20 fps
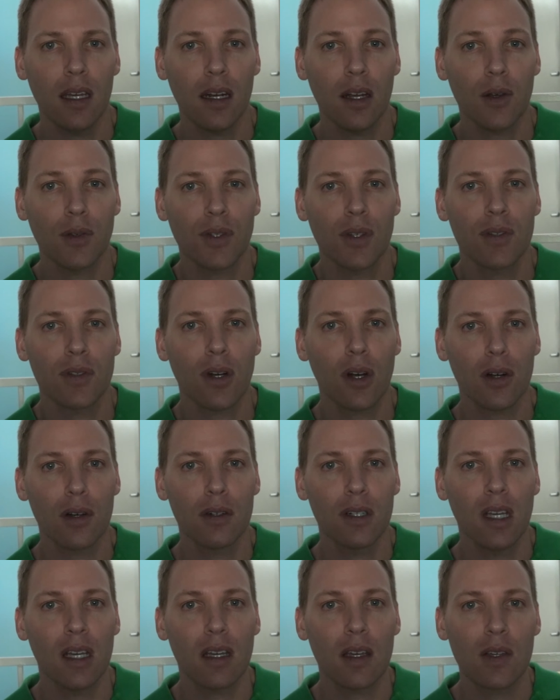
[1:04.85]
And I also
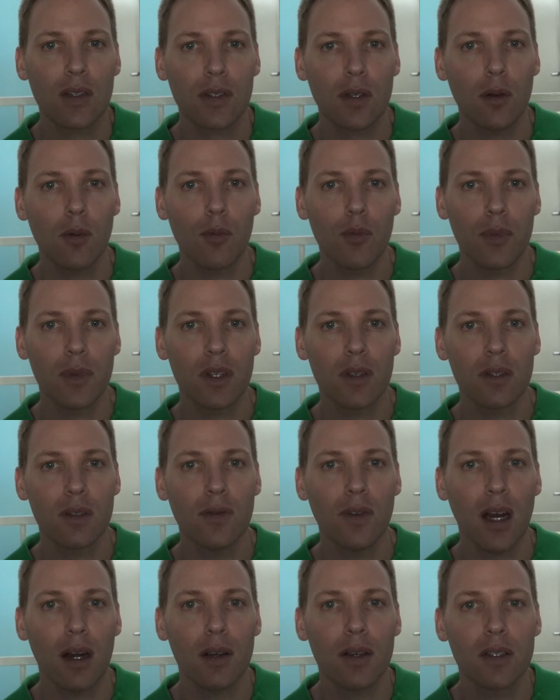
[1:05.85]
started taking some
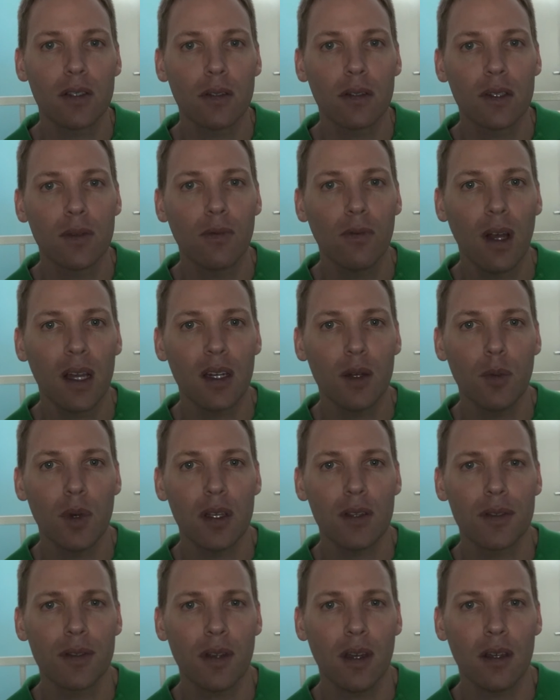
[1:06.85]
various
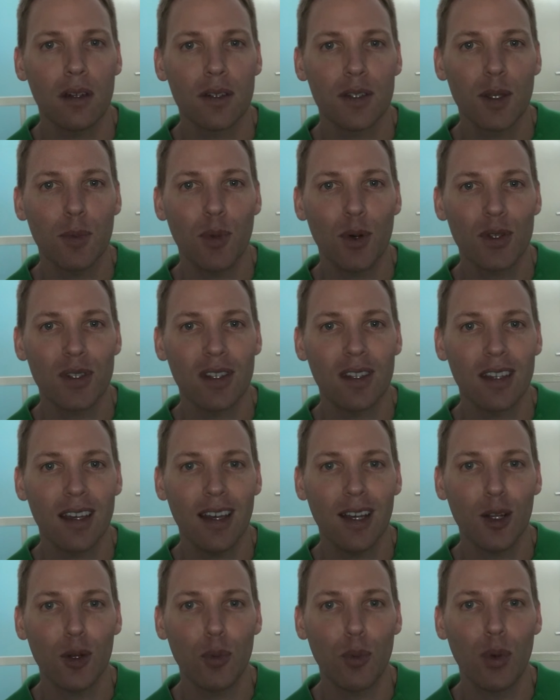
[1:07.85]
vitamins that supposedly
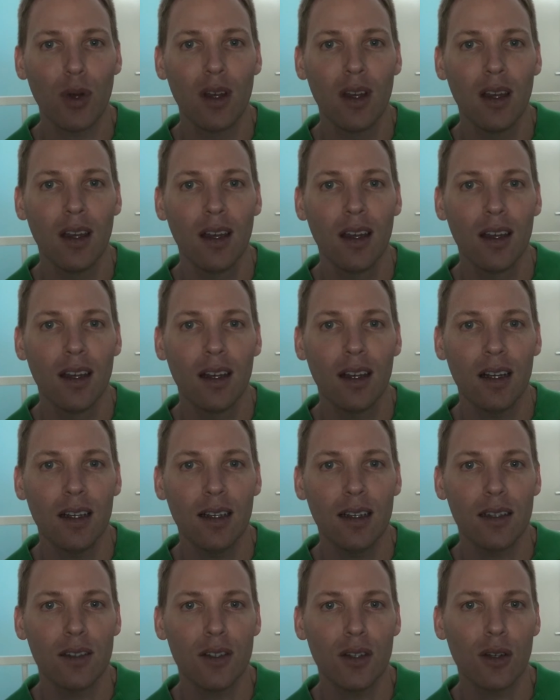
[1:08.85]
help
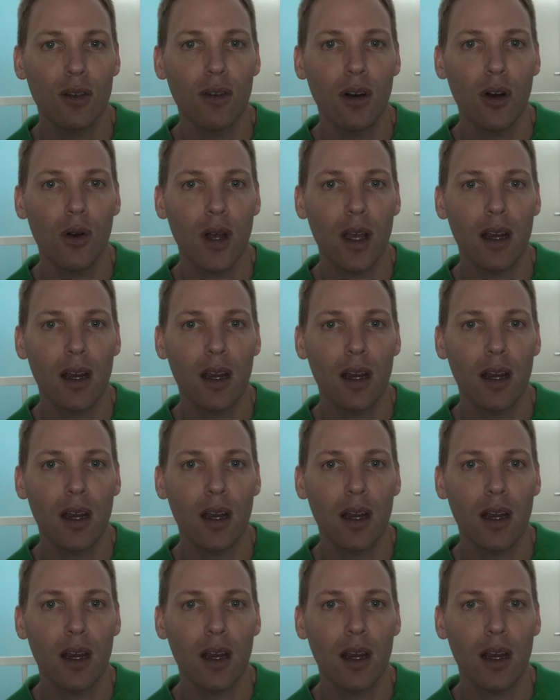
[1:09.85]
uh, to grow